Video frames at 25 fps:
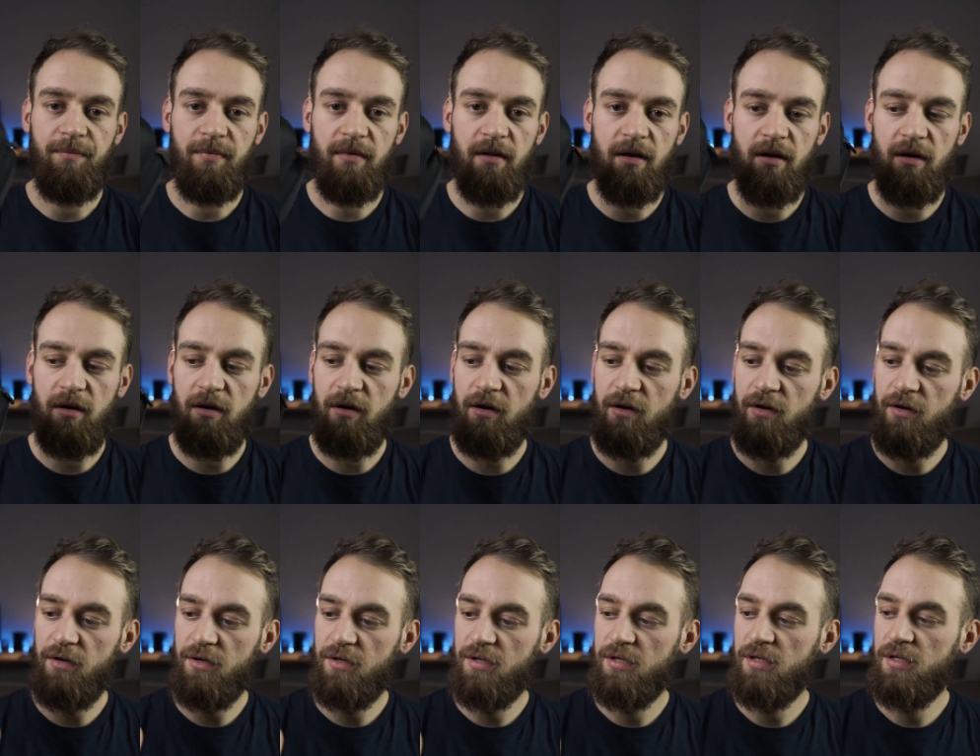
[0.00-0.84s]

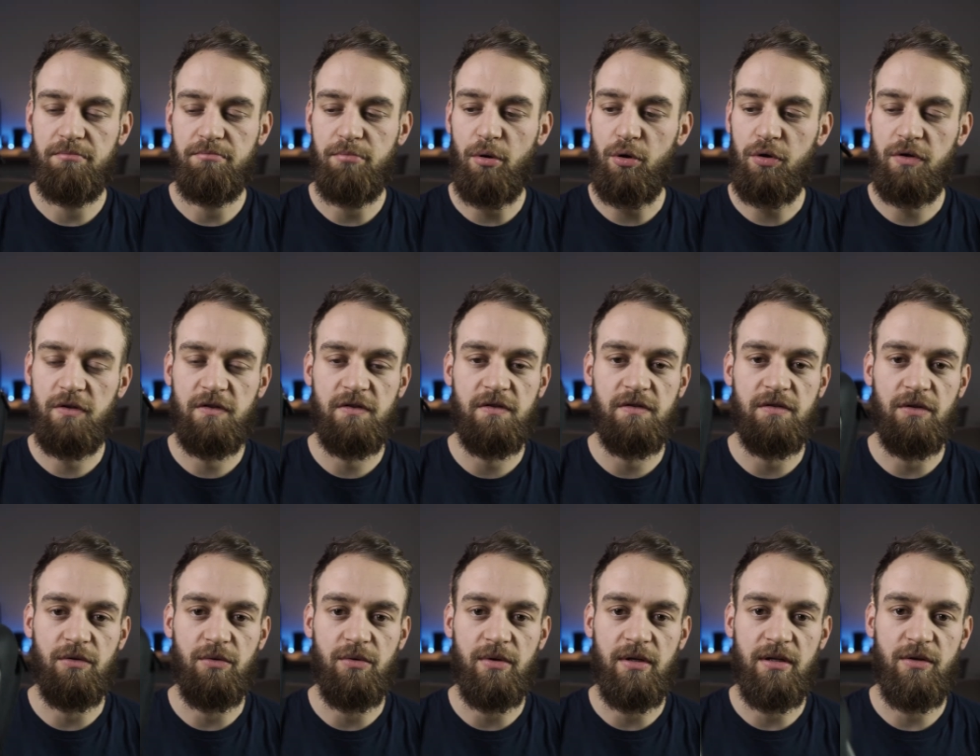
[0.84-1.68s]
hard box,
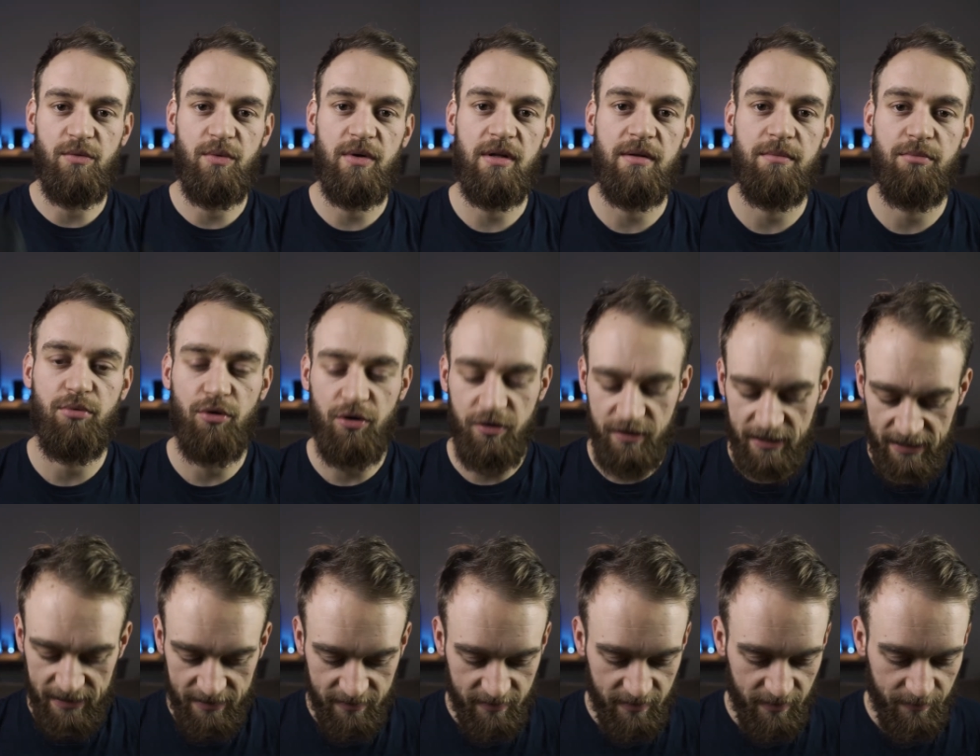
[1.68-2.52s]
so it will
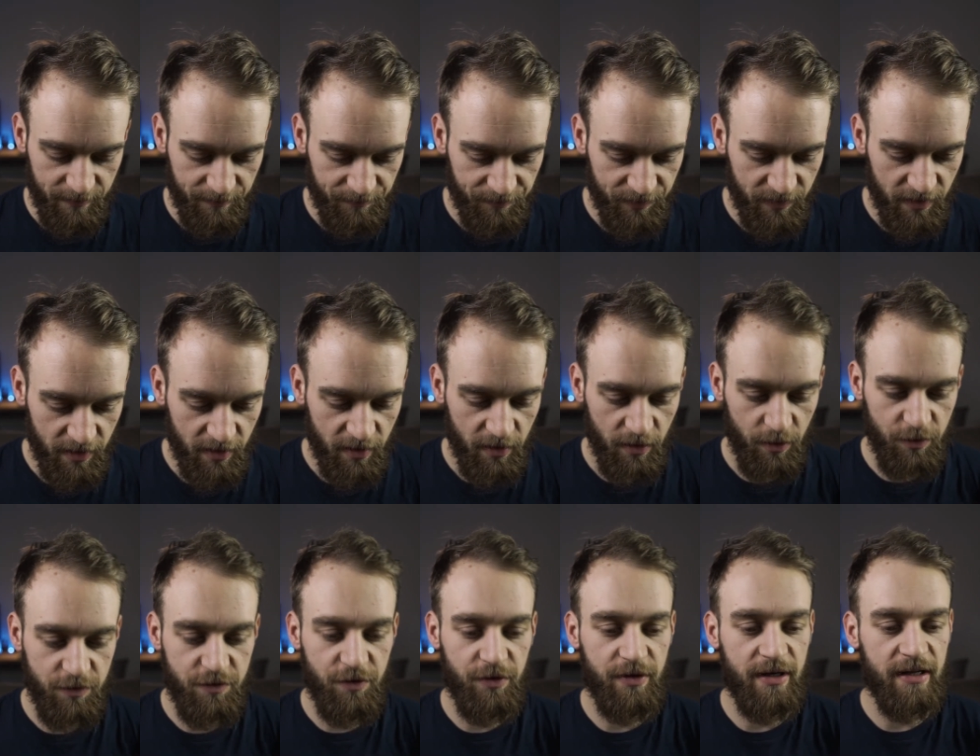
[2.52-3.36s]
protect them.
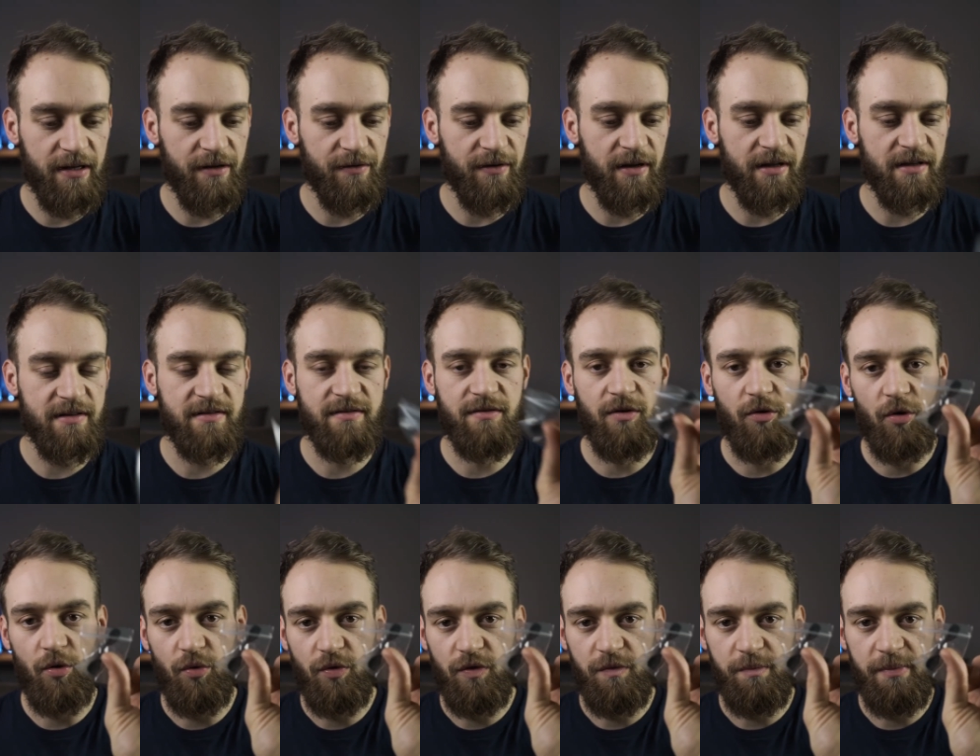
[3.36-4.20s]
Also you get an extra
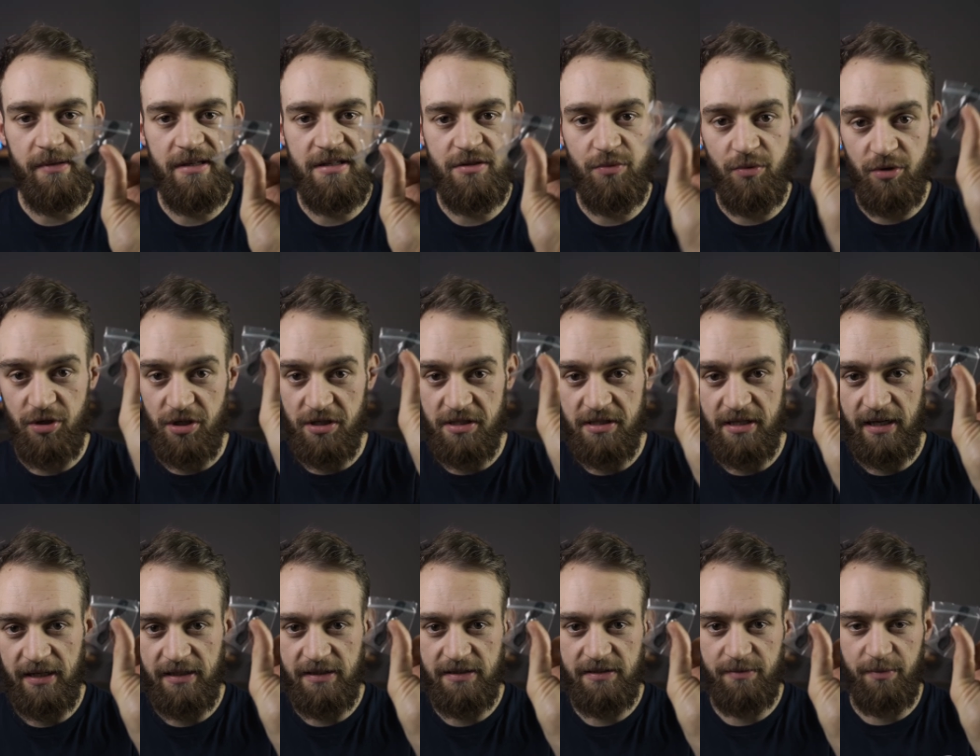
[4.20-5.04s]
nose piece, which is
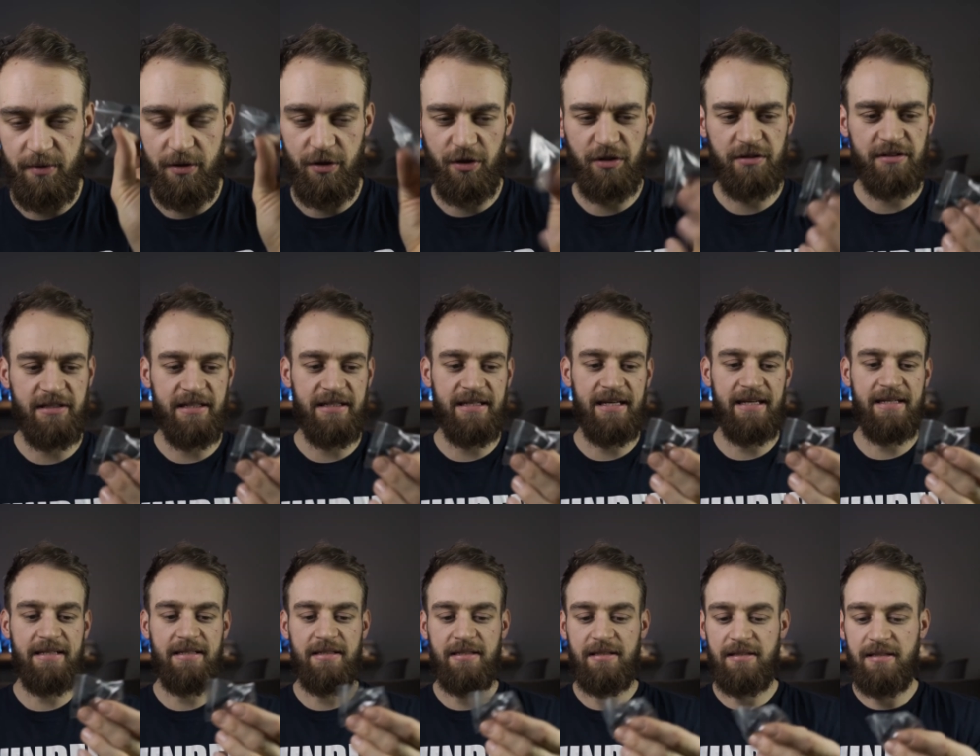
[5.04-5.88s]
nice because they
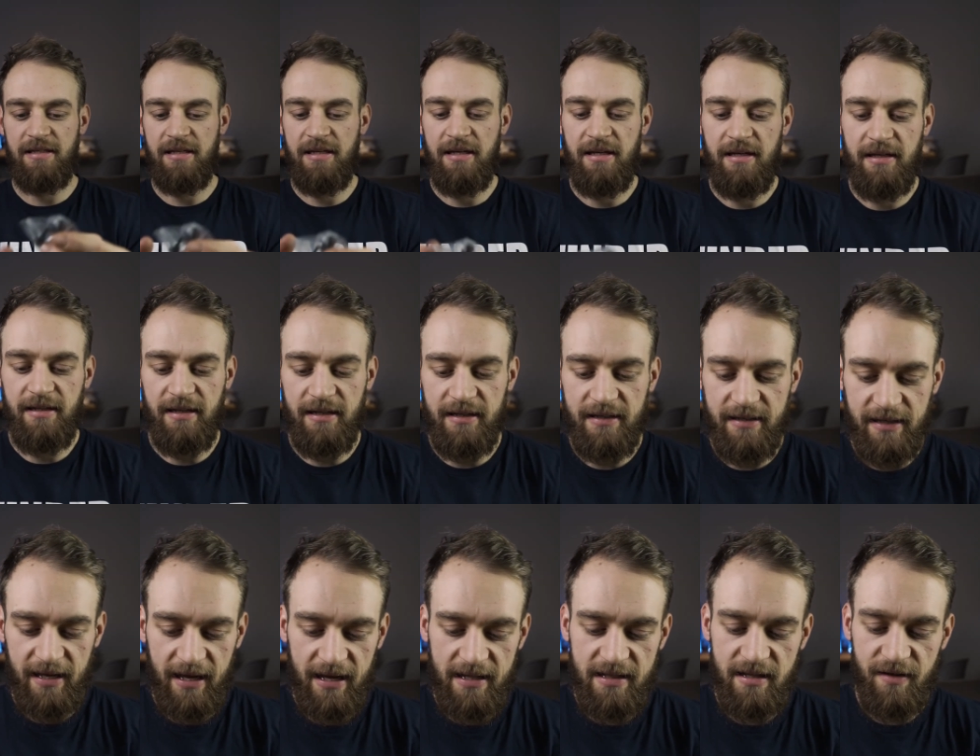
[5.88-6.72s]
can
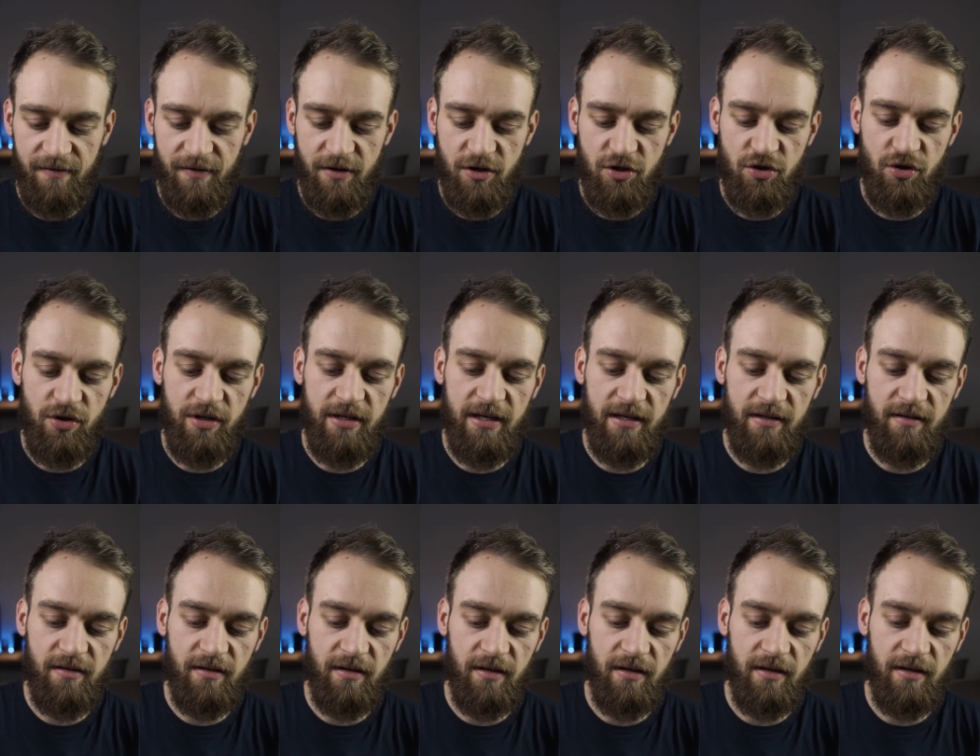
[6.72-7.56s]
eventually
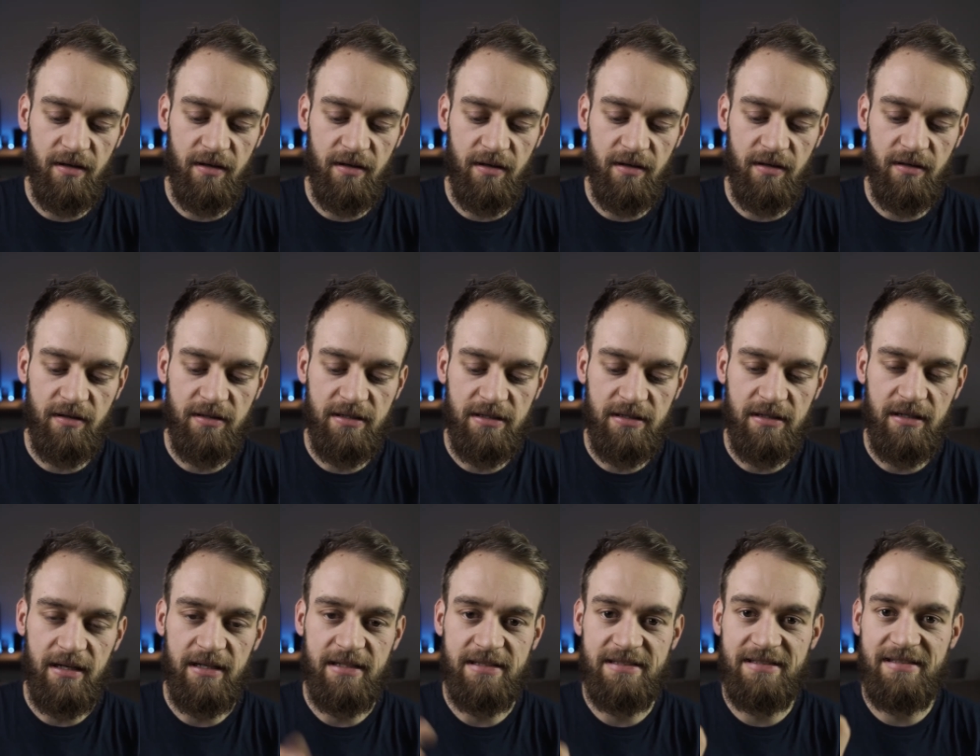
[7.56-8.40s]
get
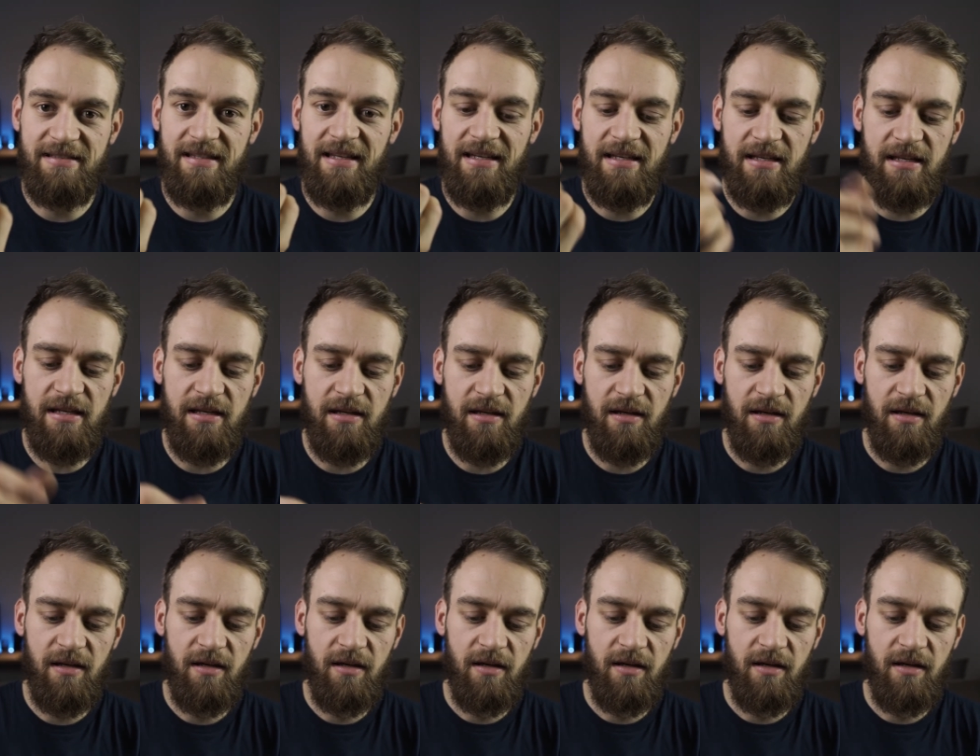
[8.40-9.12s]
like sticky.